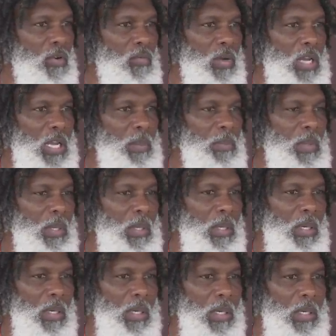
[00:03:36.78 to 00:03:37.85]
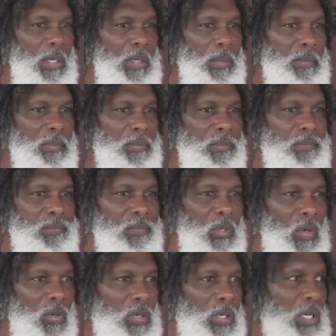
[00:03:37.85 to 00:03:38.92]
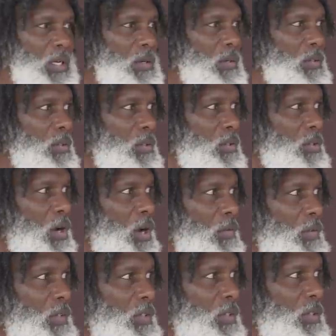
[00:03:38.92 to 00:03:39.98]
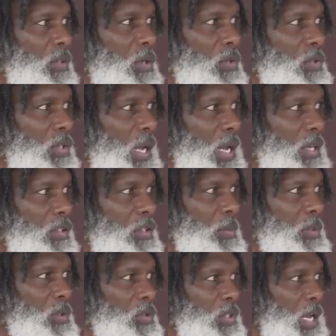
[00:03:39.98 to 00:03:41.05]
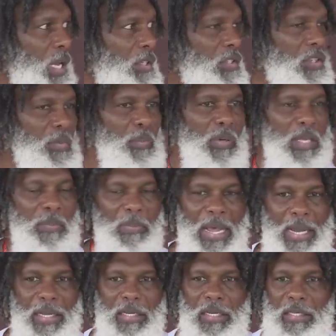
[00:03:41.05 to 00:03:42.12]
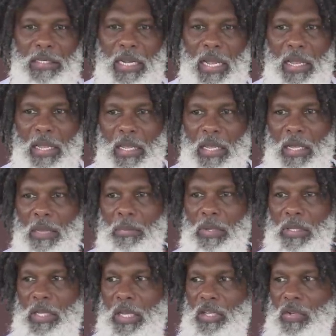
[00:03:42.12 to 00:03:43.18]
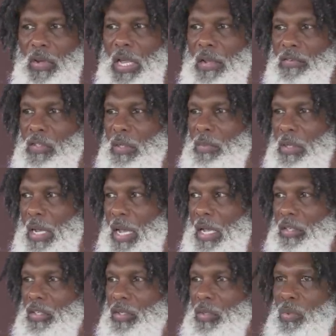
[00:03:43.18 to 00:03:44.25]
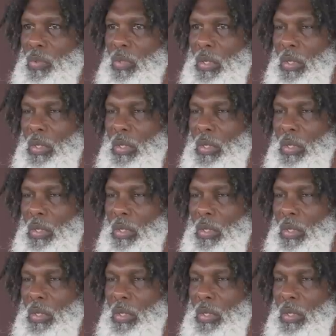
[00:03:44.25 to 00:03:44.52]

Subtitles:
Kareem, Odell, Jarvis, those guys, some of those guys could have played back in the day. But then you have some guys who